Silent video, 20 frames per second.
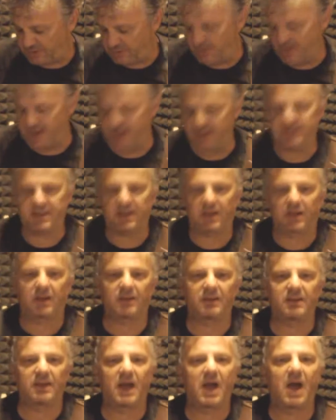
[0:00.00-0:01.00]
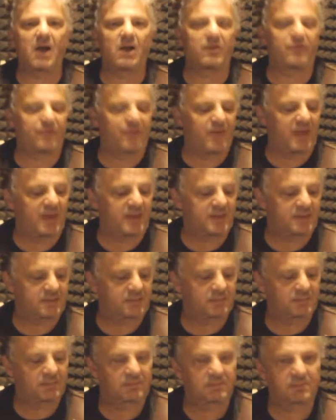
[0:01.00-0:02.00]
this one, they are out of phase.
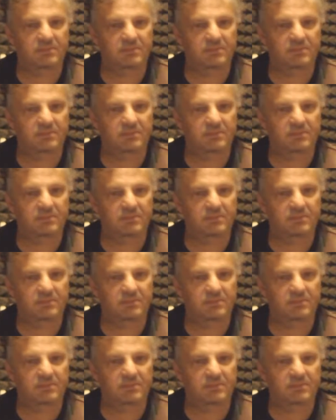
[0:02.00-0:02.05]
